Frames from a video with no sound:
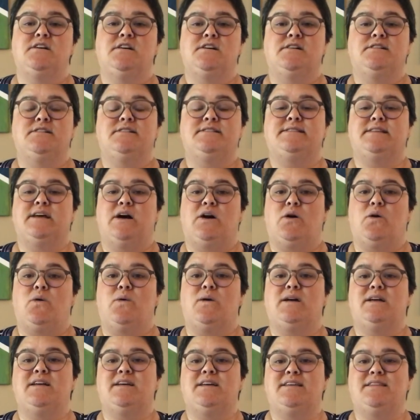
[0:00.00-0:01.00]

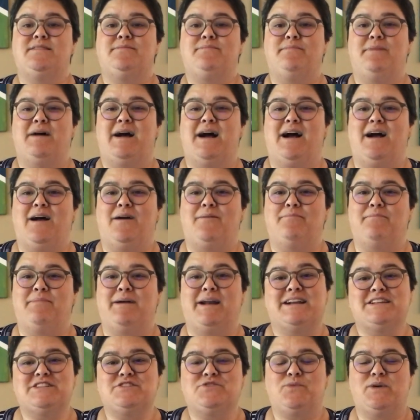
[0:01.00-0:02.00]
So, but
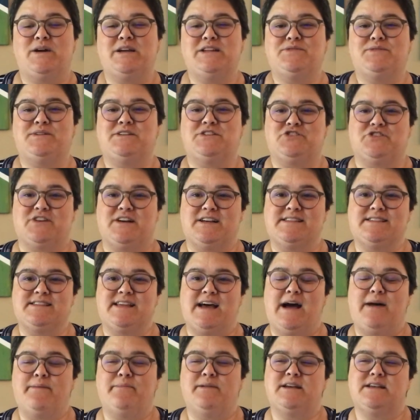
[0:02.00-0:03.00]
I just wanted to address
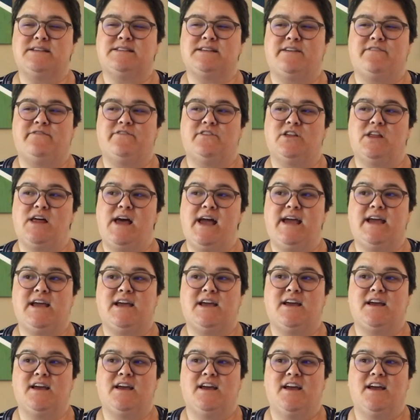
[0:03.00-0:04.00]
that because I feel
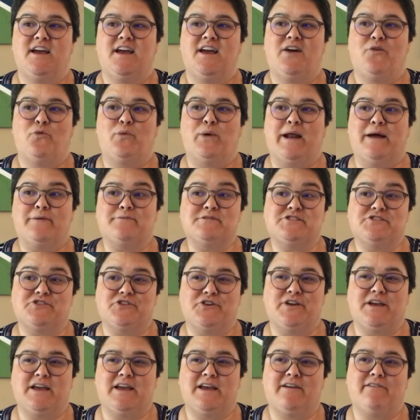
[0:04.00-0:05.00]
like when I was
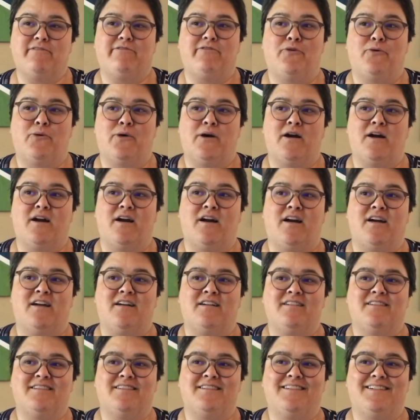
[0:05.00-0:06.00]
looking for
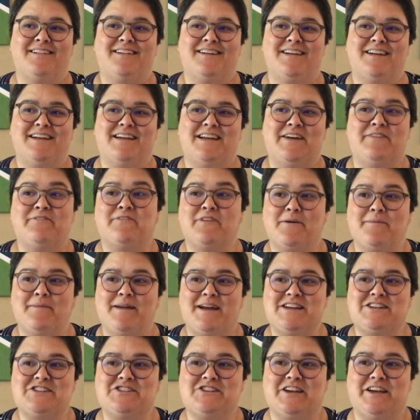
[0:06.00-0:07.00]

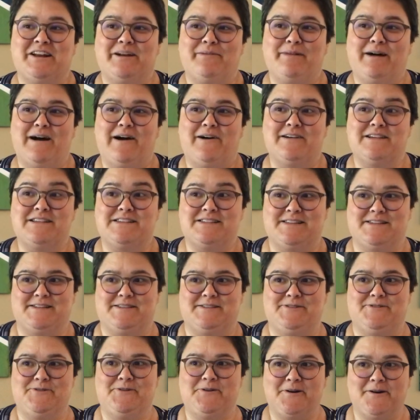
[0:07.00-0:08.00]
information about is
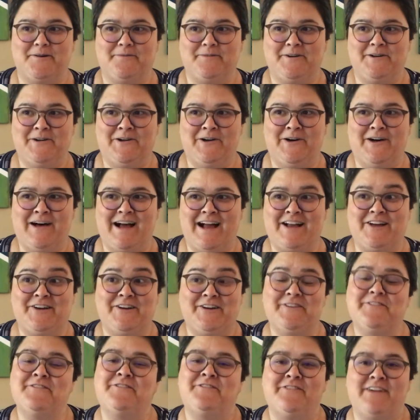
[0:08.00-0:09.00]
this normal, I
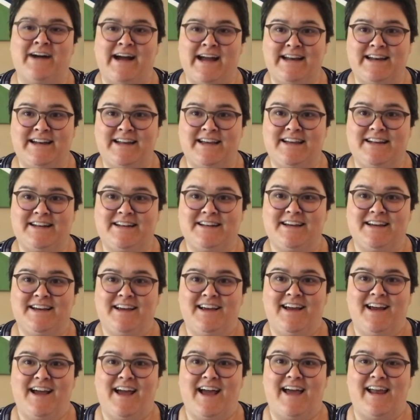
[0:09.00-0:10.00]
couldn't find it.
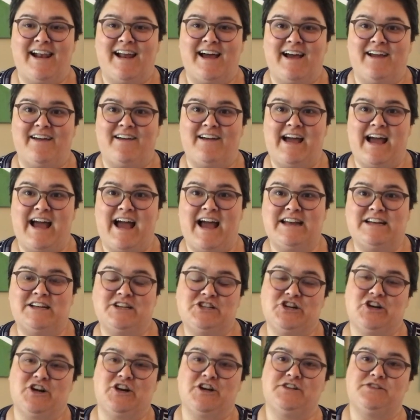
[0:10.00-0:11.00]
And I had to
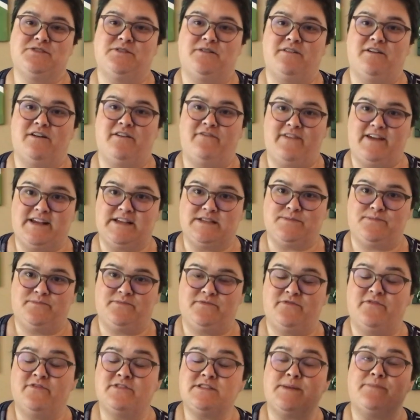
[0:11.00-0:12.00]
turn to
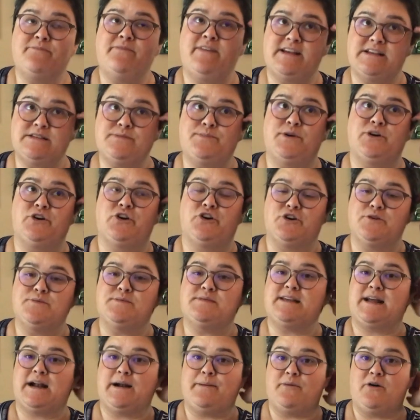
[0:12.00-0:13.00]
some Facebook groups
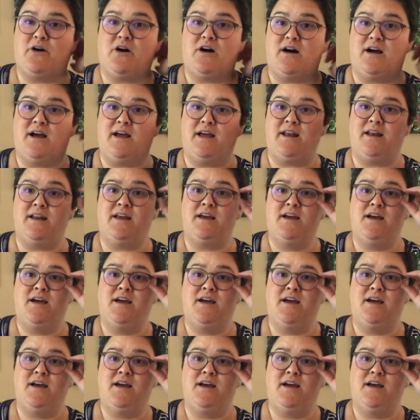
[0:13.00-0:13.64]
that I'm on